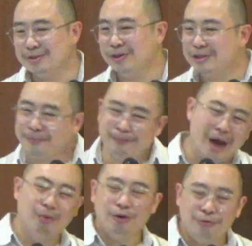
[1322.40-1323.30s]
is a
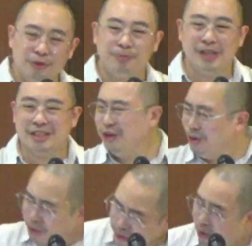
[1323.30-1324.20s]
powerful preacher.
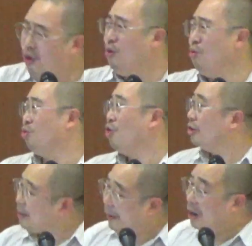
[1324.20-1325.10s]
No,
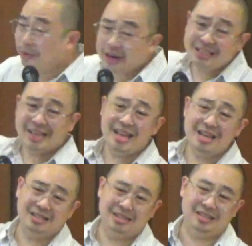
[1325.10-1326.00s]
the power is
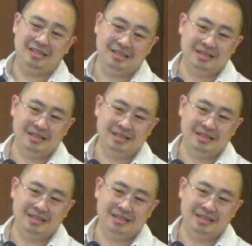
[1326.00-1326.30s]
his.